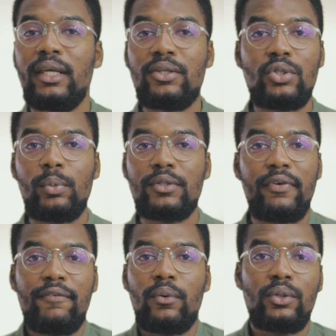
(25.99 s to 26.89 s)
Thank you so much
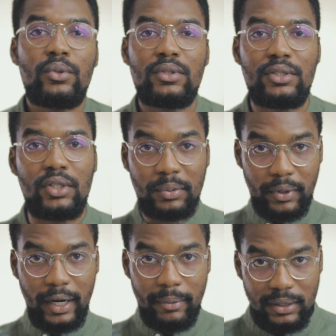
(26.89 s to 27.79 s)
for everyone who's a
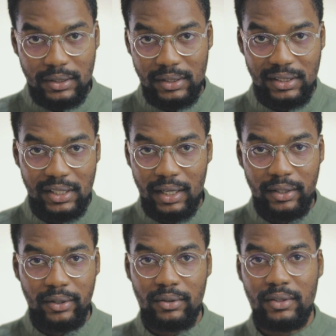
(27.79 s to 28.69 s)
subscriber to this
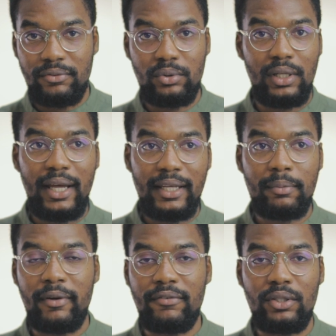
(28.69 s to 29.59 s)
channel. If you
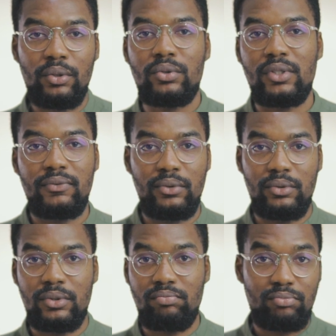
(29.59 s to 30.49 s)
like my videos, if you
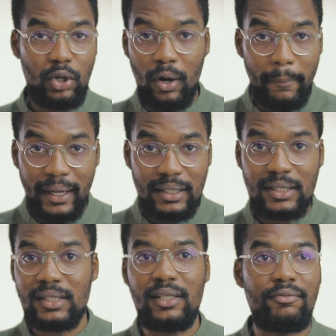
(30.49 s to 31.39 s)

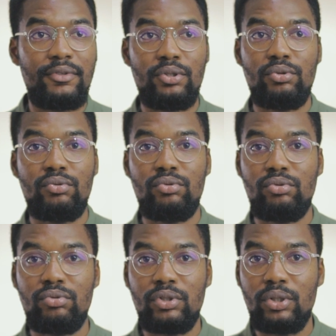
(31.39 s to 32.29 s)
comment, if
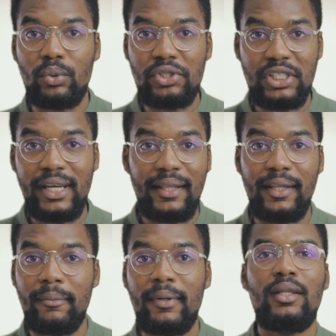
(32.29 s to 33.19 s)
you share
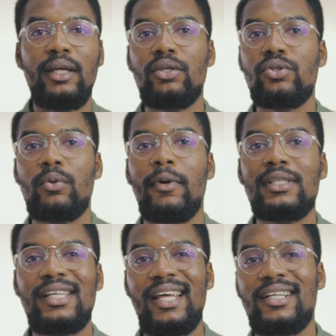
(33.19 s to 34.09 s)
them, thank you so
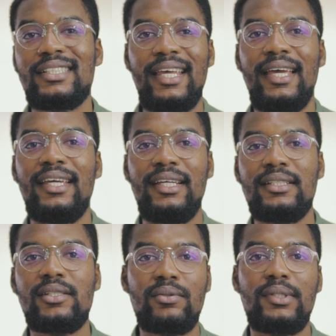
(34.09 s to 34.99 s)
much. Let us get
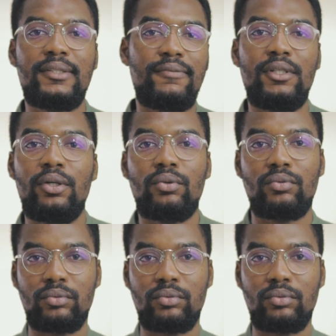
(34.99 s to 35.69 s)
into this video.